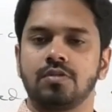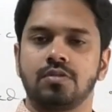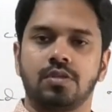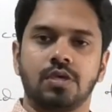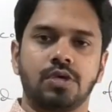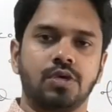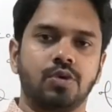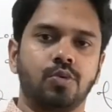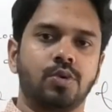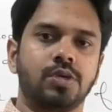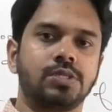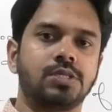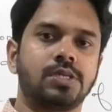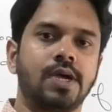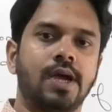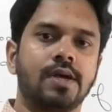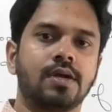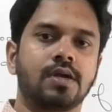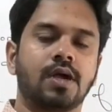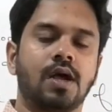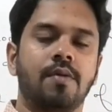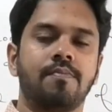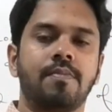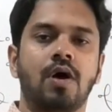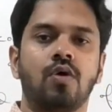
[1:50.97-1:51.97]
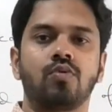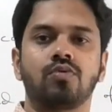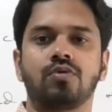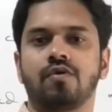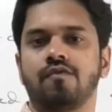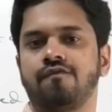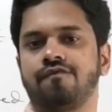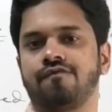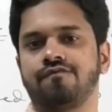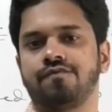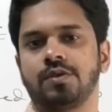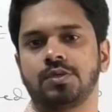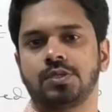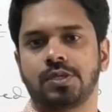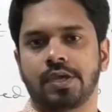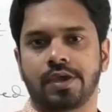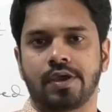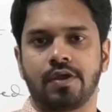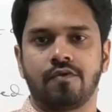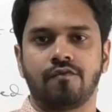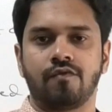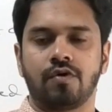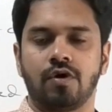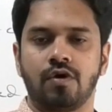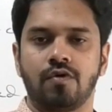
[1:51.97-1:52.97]
The US had come out of the
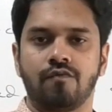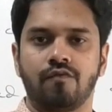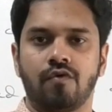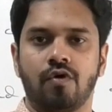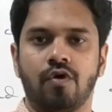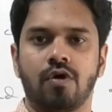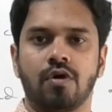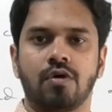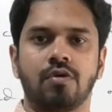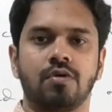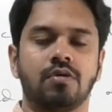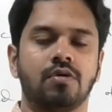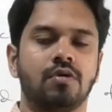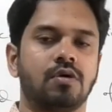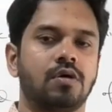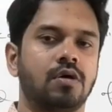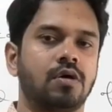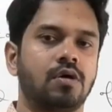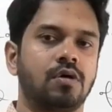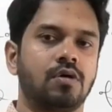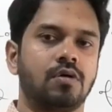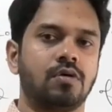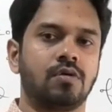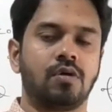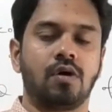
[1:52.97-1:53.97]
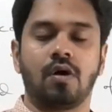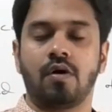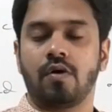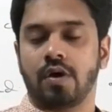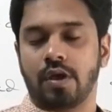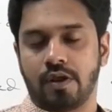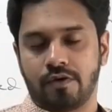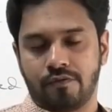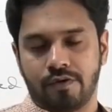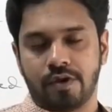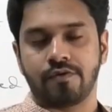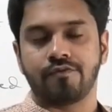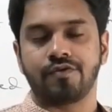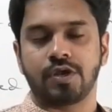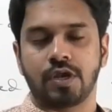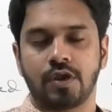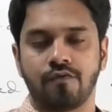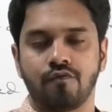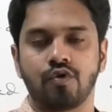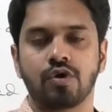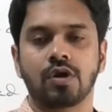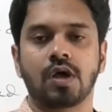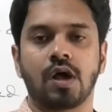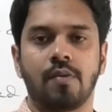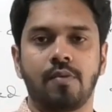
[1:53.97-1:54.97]
Second World War, or eventually
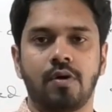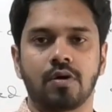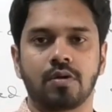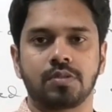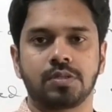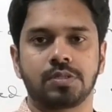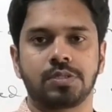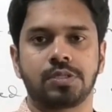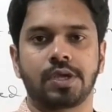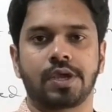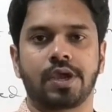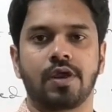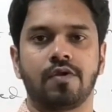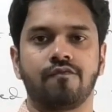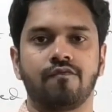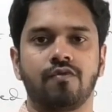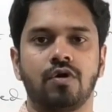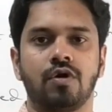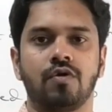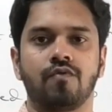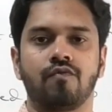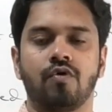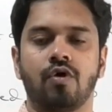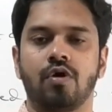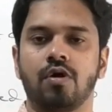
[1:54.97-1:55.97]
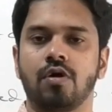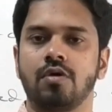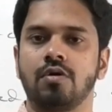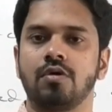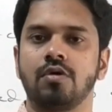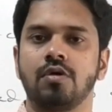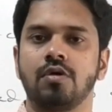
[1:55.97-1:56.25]
would come out of the Second World War